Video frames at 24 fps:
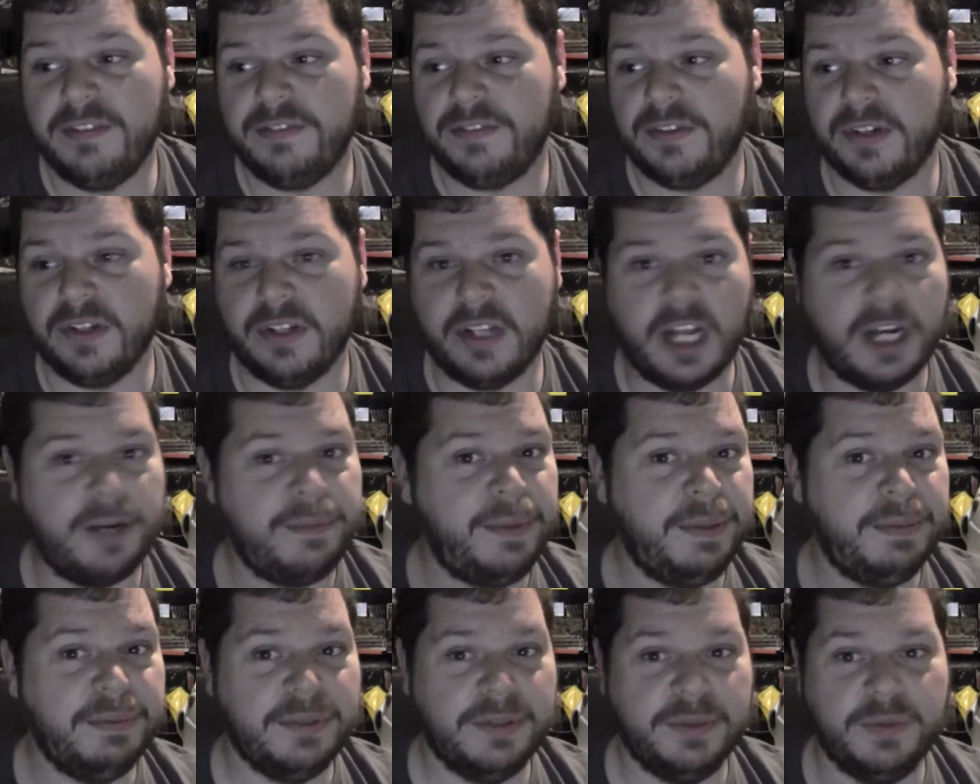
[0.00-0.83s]
for a lot of
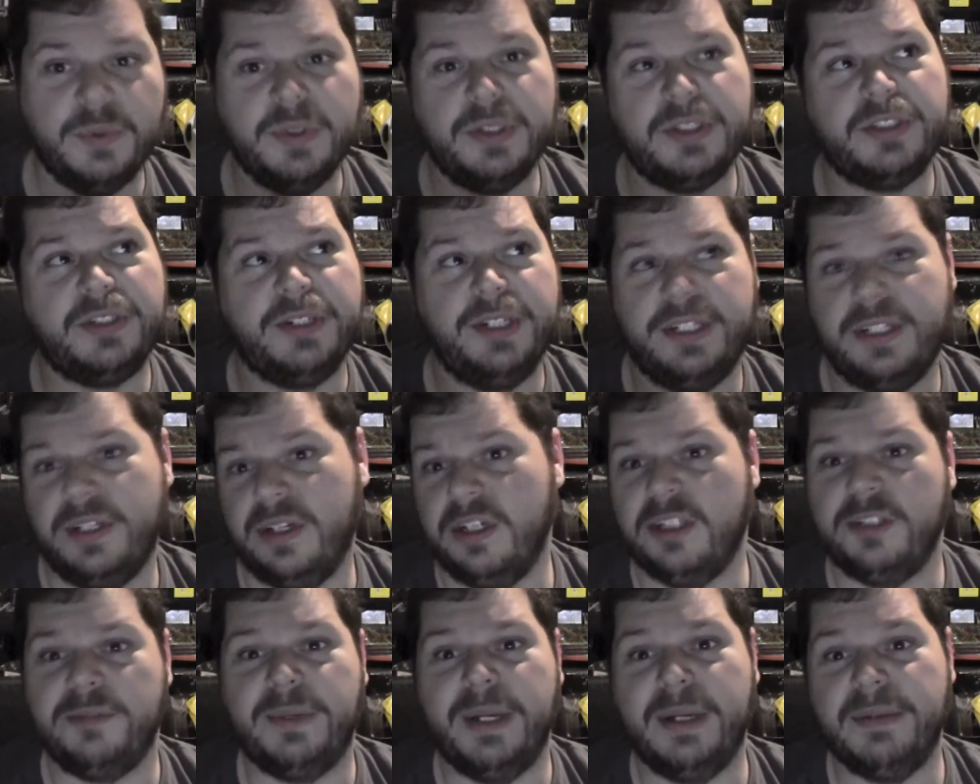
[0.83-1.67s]
people it went straight to
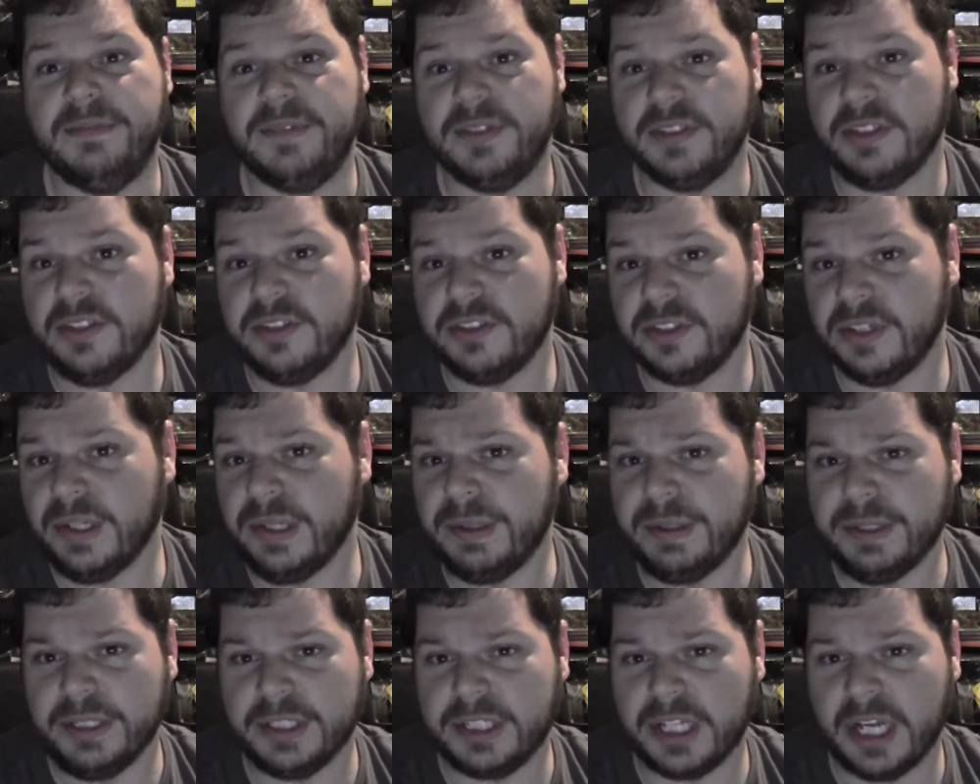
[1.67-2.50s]
their spam filter so
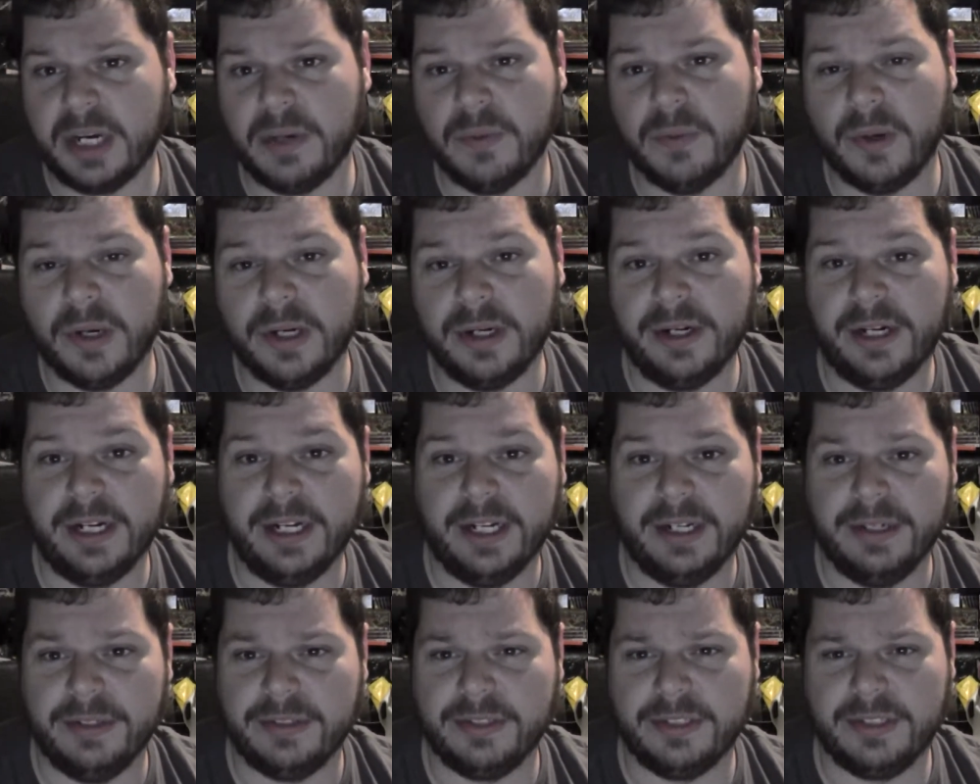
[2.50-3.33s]
they were just kind of wondering
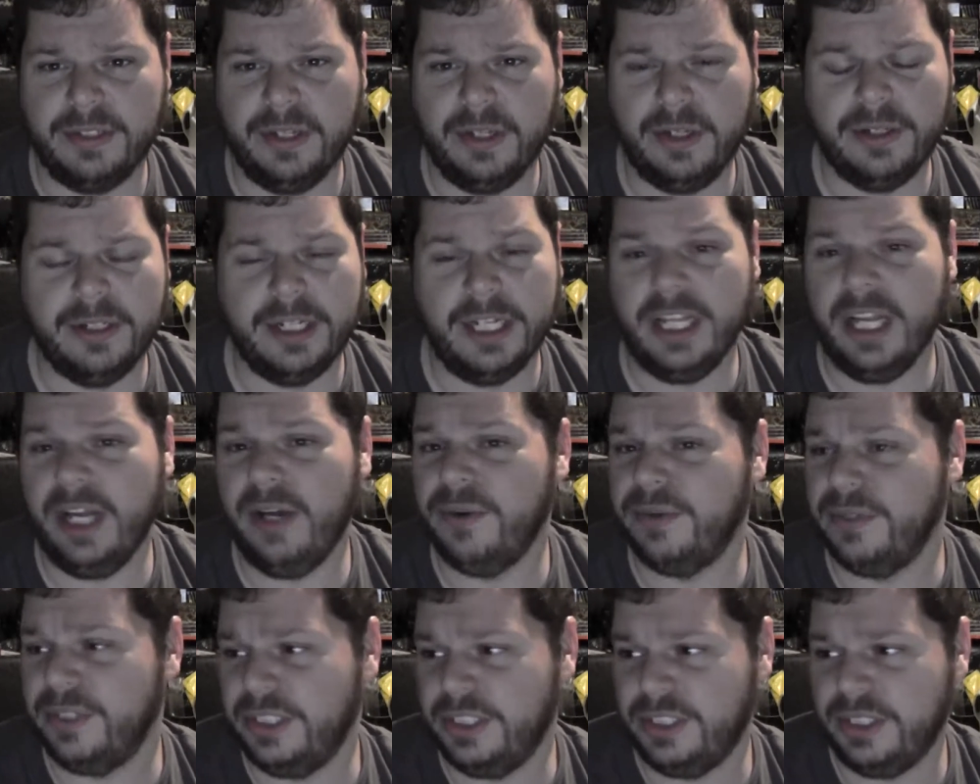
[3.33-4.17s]
and it's oh, like
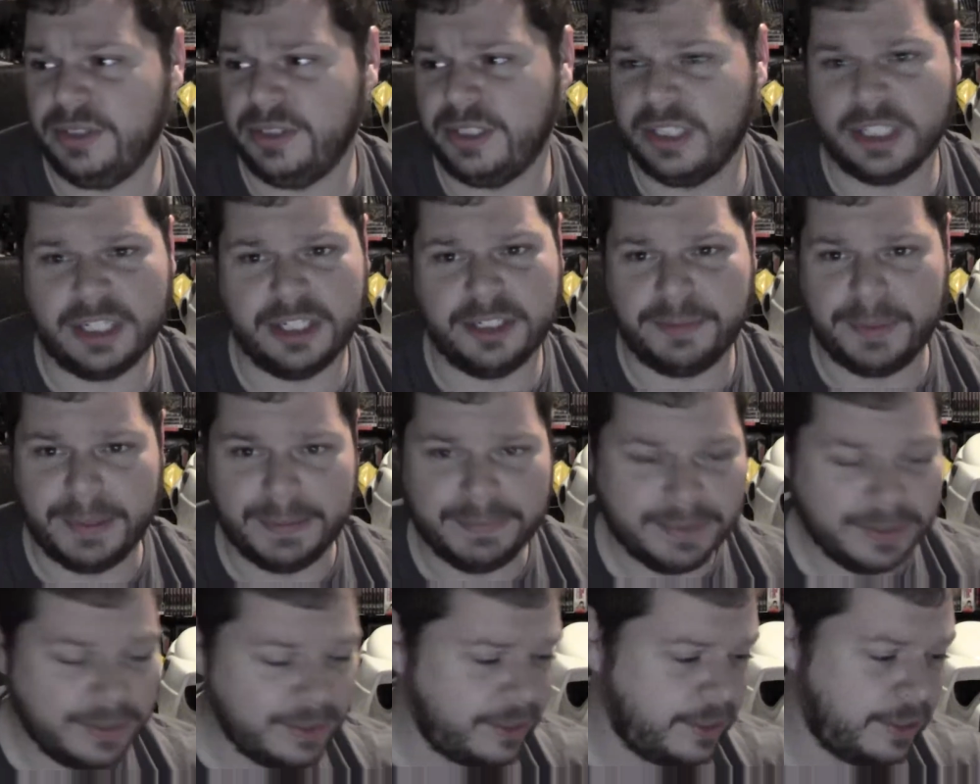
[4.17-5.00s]
oh did you check your
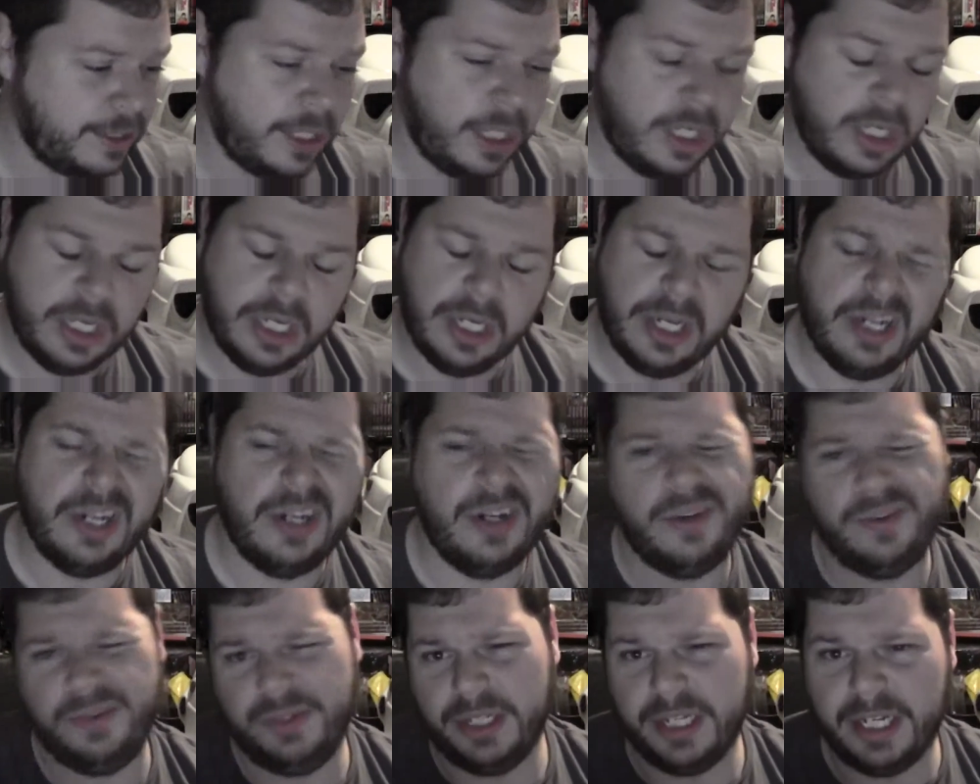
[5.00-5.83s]
spam filter
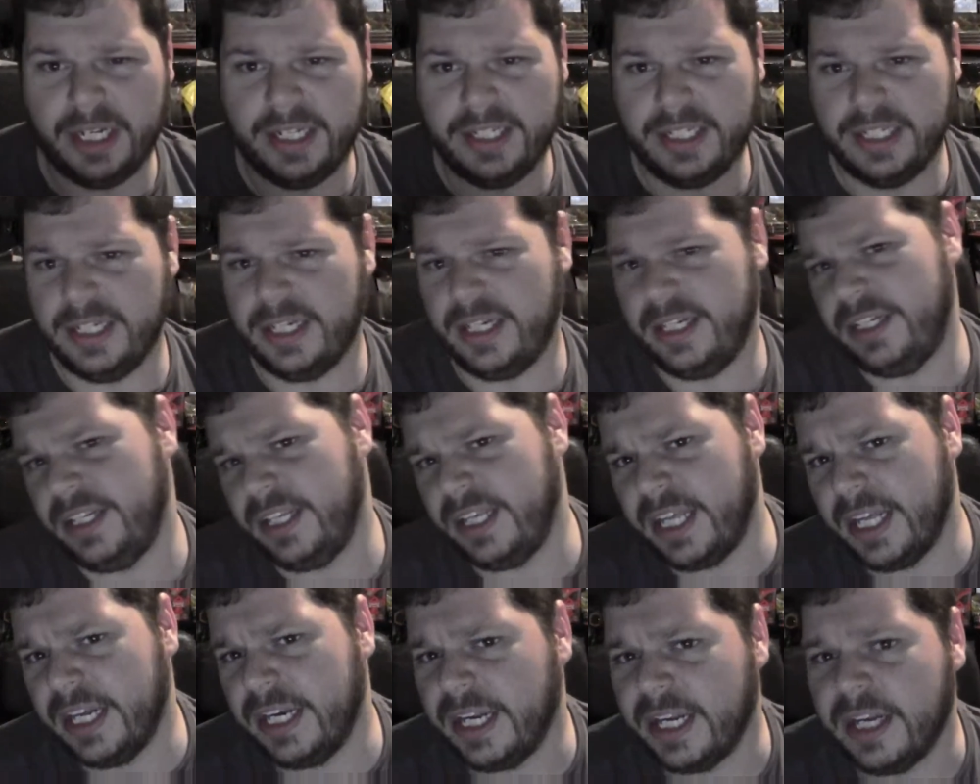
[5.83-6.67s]
oh yeah i did i
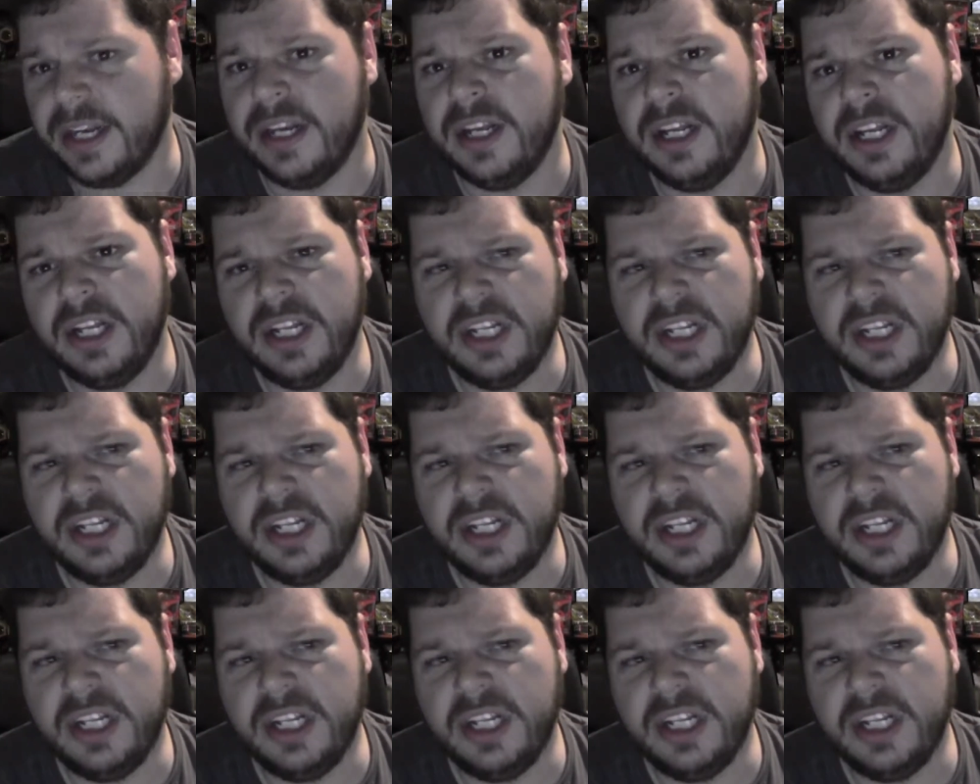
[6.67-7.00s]
didn't get in